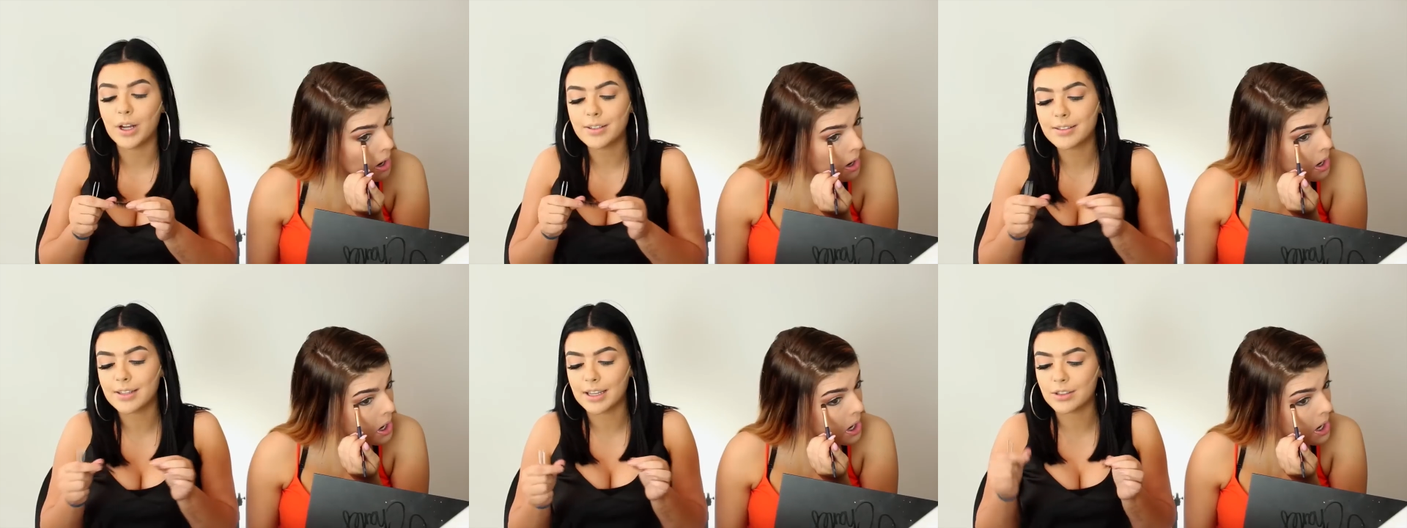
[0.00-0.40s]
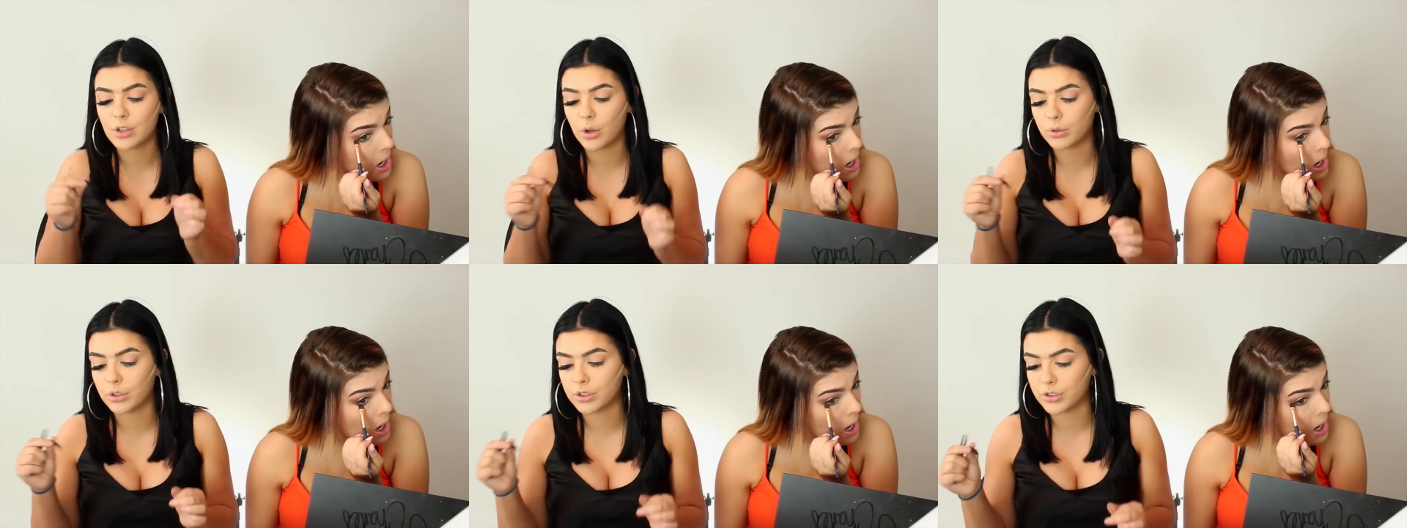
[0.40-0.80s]
Speaker 1: what skin
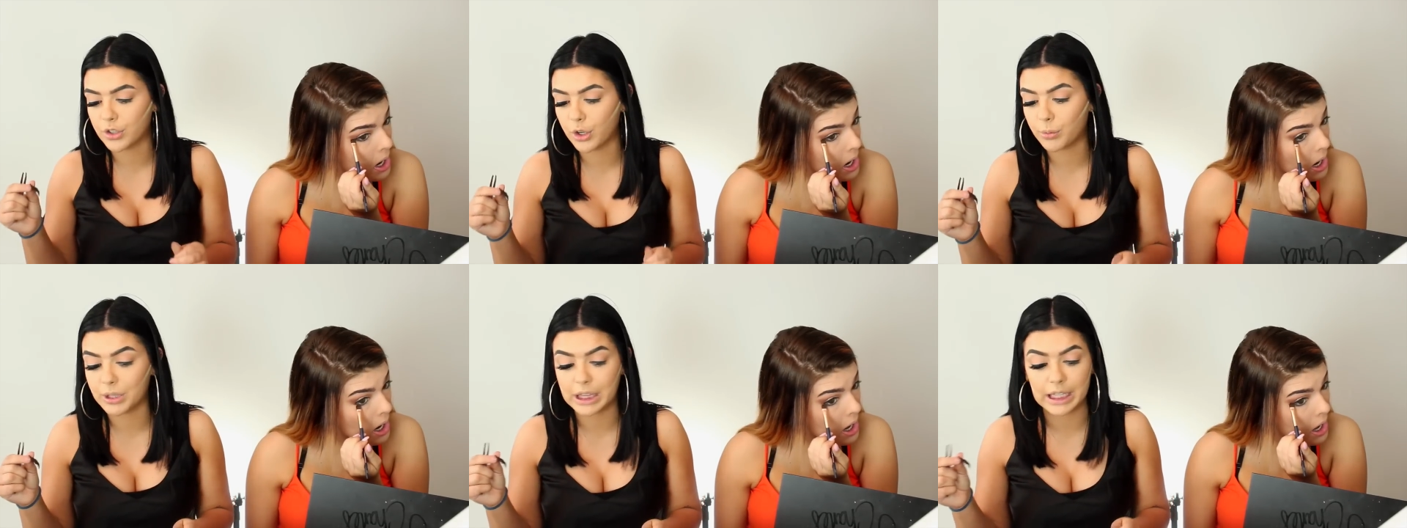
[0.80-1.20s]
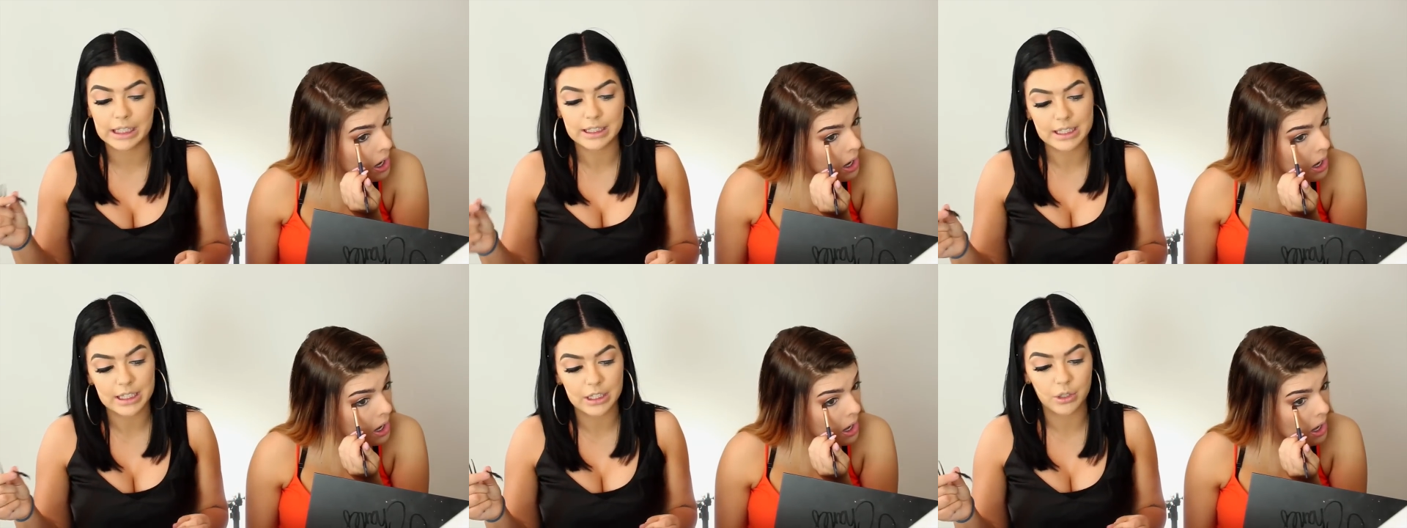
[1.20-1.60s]
tone looks good with
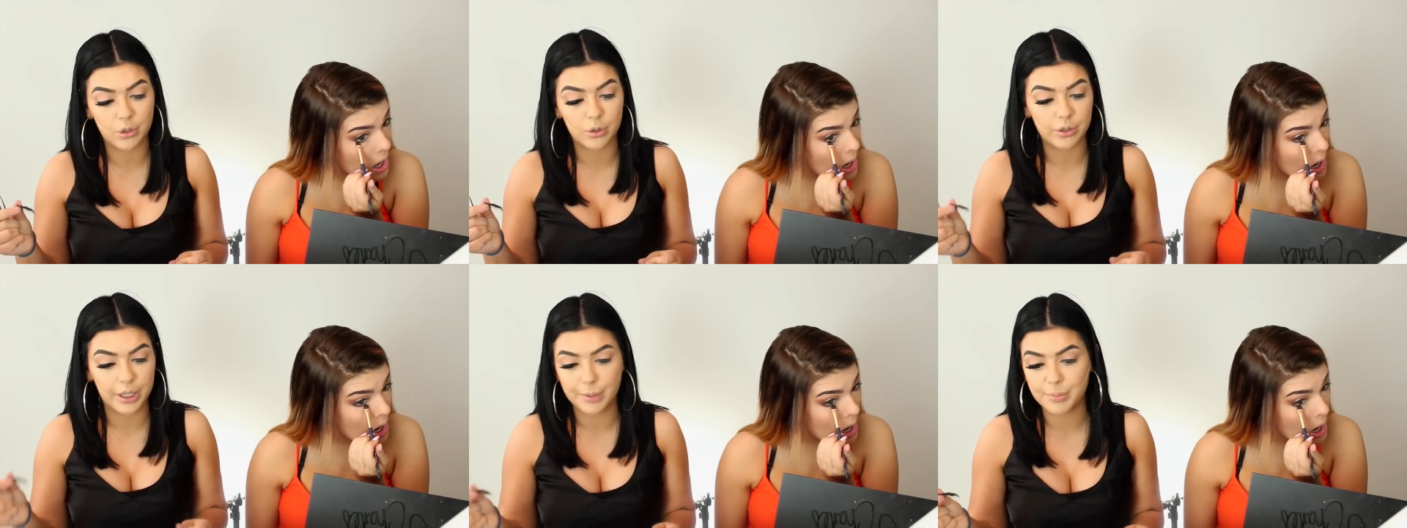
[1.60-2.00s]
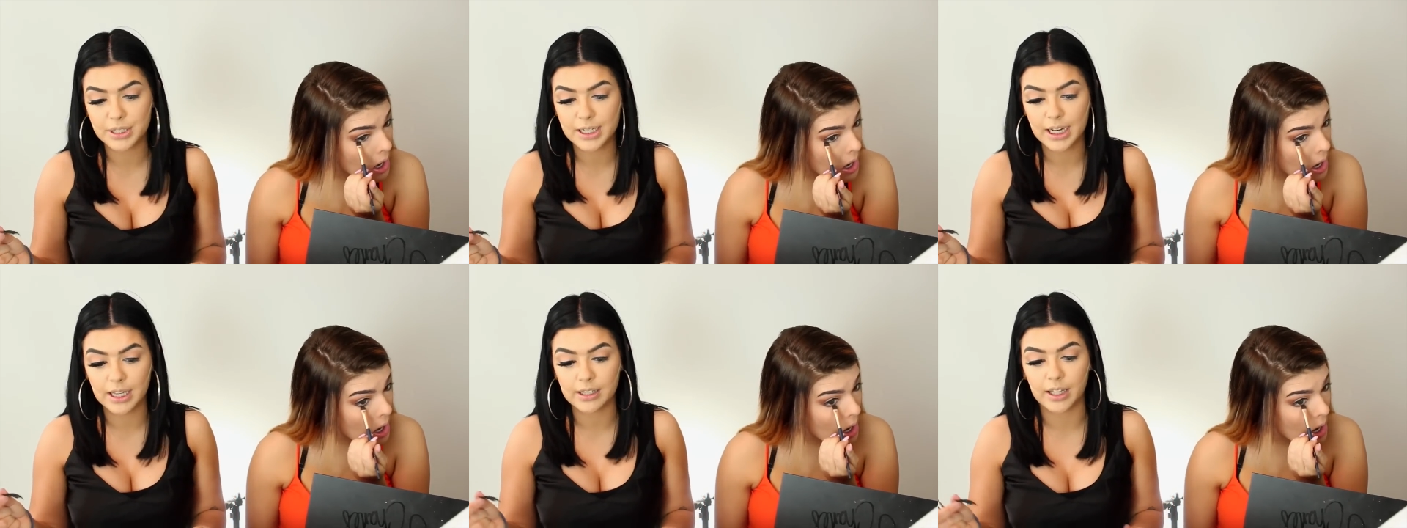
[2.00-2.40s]
like teal
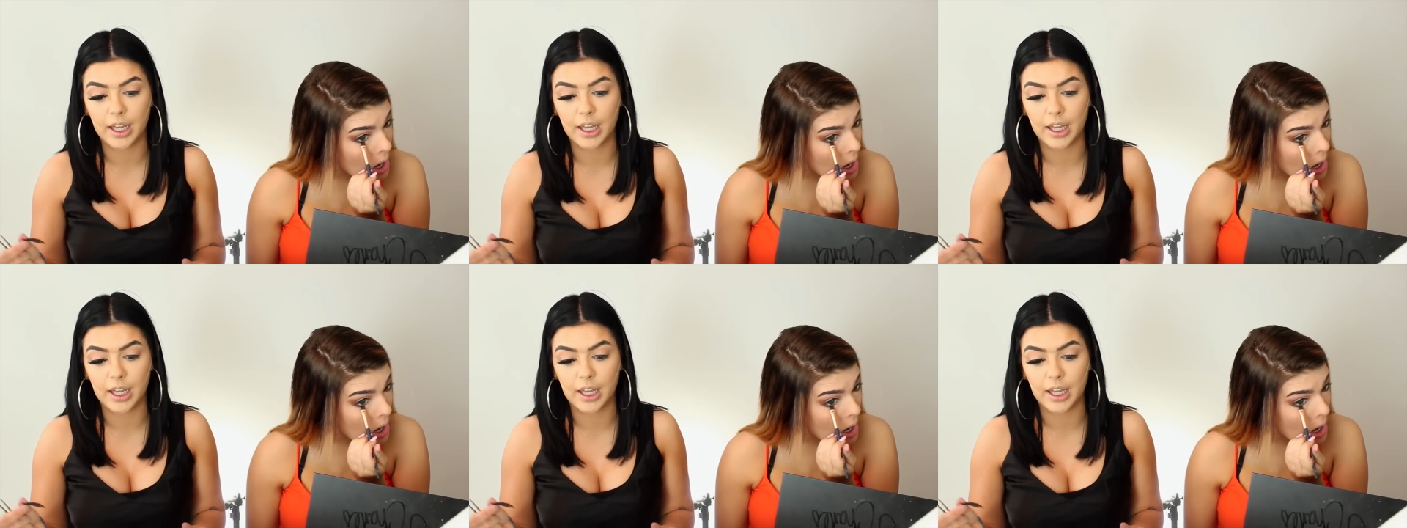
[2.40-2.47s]
lipstick?